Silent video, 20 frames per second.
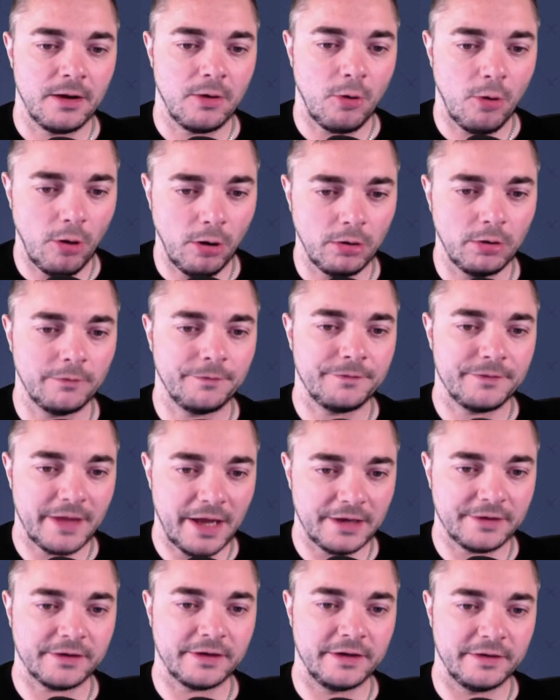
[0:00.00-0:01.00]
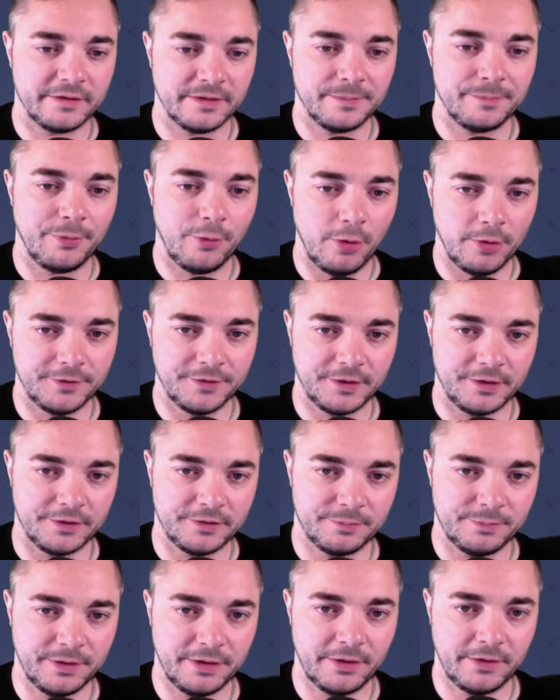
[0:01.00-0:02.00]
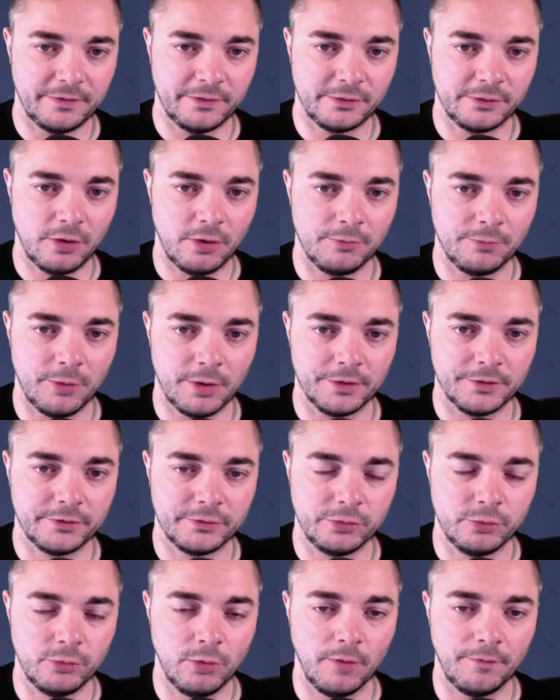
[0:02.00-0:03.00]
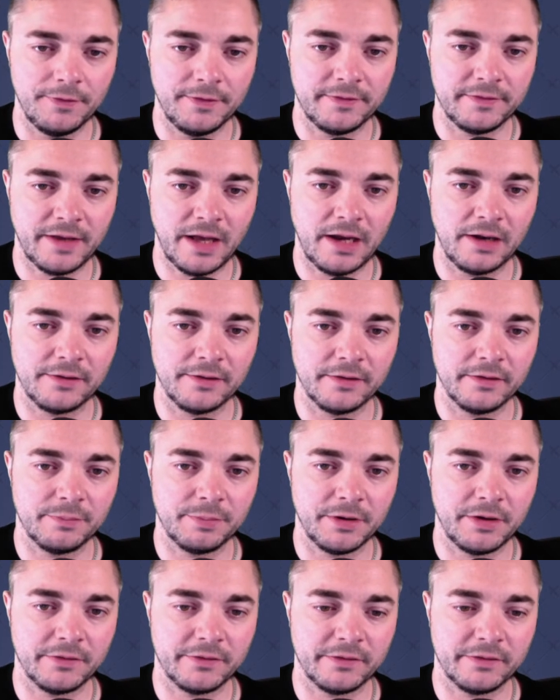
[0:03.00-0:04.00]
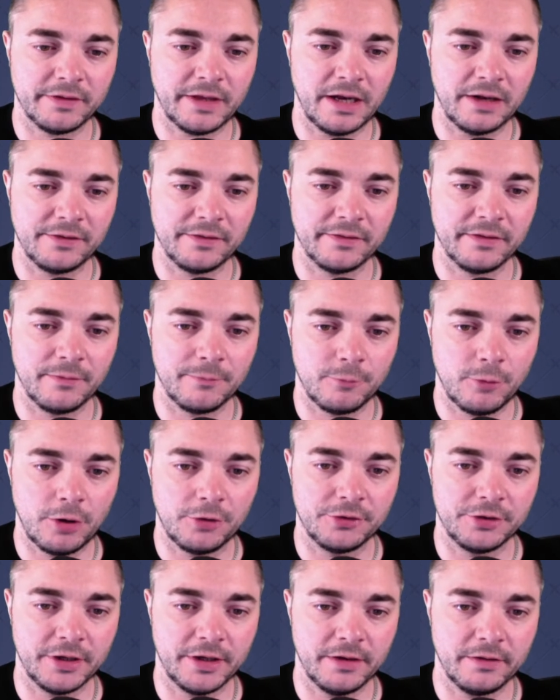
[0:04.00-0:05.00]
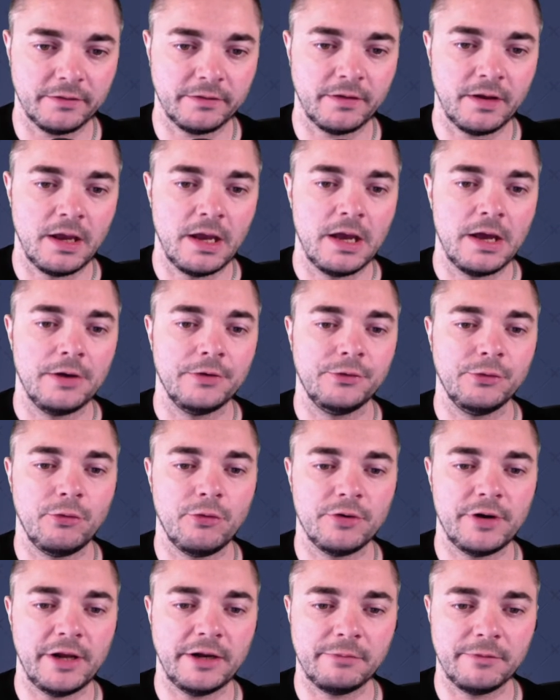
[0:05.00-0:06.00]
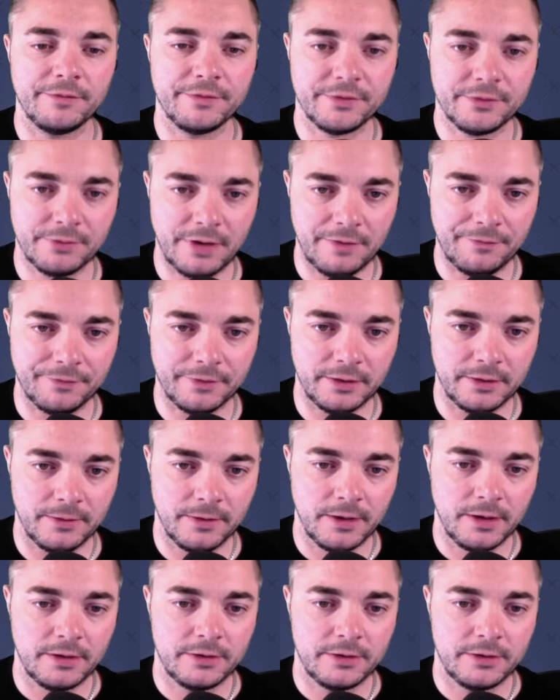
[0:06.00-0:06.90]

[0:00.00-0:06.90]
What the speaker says: All of that is important, because you don't want 2 of these skeletons, because the skeletons are warriors, to connect with Scruffy.